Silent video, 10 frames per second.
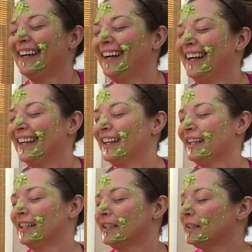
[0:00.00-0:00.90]

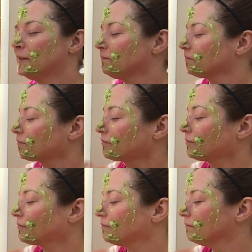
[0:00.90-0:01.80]

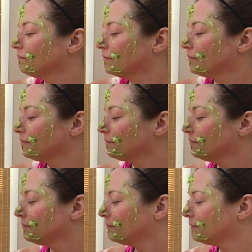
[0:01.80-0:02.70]

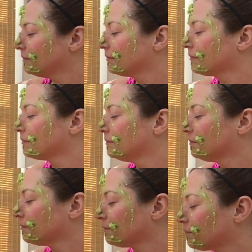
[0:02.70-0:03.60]

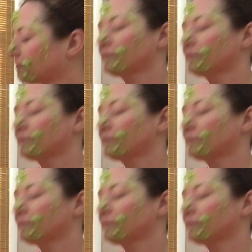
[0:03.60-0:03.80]
The person shown says nothing.